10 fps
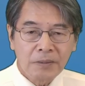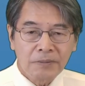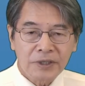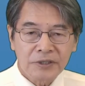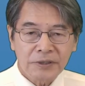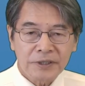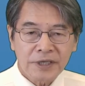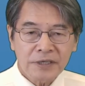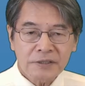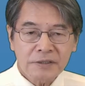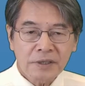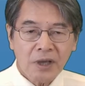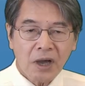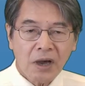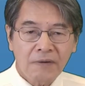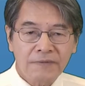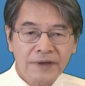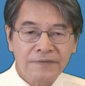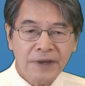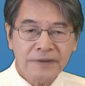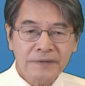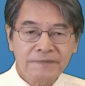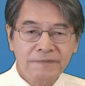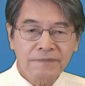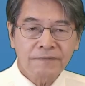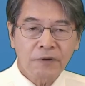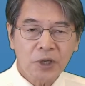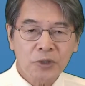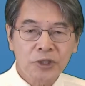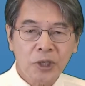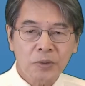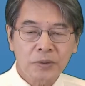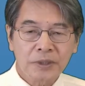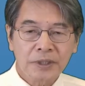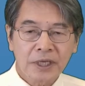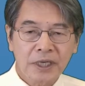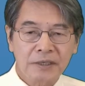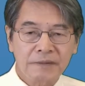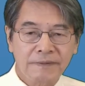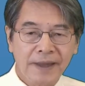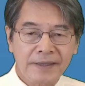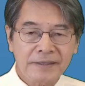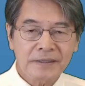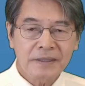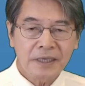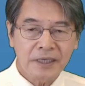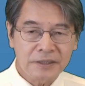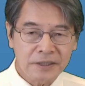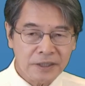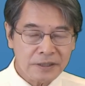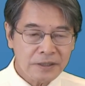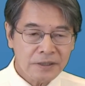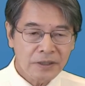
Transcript: visualization of effective focal zone in advance is needed